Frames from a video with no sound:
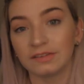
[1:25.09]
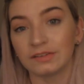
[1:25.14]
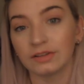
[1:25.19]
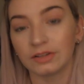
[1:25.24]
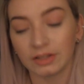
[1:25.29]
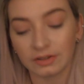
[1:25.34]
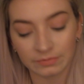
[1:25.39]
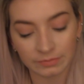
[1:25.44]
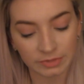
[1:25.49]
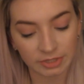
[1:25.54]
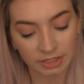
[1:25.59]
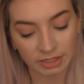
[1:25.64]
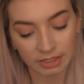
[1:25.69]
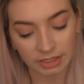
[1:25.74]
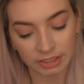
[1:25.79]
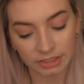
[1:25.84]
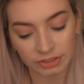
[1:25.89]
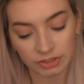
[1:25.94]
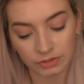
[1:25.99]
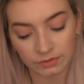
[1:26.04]
still love
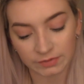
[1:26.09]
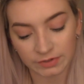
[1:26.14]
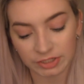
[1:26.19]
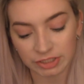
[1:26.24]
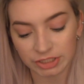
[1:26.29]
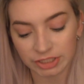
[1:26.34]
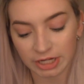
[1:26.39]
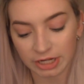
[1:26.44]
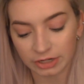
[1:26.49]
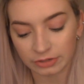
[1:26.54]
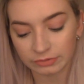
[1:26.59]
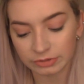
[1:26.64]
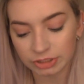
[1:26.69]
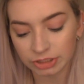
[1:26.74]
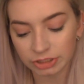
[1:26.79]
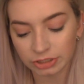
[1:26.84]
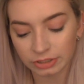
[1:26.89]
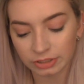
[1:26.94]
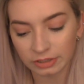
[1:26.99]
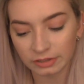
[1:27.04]
my Too Faced Shadow
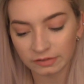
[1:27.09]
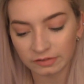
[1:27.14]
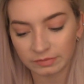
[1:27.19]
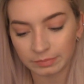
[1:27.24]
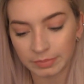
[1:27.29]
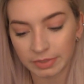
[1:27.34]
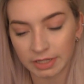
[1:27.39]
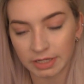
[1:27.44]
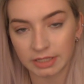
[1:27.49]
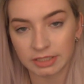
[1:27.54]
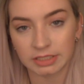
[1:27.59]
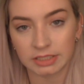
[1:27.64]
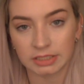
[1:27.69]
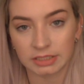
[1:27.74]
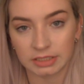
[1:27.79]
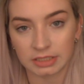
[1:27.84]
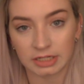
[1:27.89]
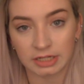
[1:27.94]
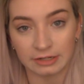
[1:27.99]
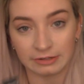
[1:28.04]
Insurance,
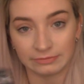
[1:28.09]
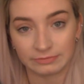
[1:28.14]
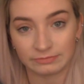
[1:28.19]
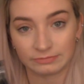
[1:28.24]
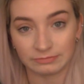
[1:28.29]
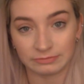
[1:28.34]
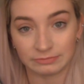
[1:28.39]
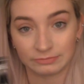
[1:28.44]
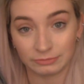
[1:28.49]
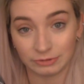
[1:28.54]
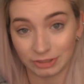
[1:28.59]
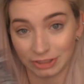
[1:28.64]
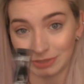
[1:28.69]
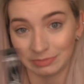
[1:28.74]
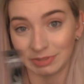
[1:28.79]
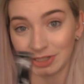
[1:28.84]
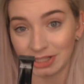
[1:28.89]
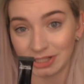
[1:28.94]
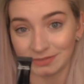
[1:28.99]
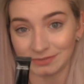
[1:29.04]
but I've really
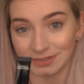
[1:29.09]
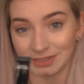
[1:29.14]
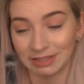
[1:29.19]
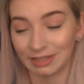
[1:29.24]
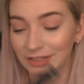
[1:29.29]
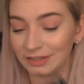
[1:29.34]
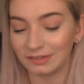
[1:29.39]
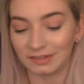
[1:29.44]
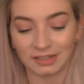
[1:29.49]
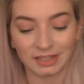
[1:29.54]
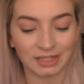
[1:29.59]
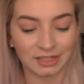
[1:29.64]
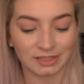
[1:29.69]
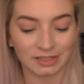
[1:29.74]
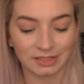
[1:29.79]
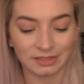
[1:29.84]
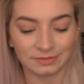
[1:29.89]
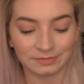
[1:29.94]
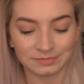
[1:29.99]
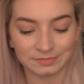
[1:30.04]
been loving this
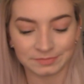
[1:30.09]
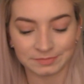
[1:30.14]
lately.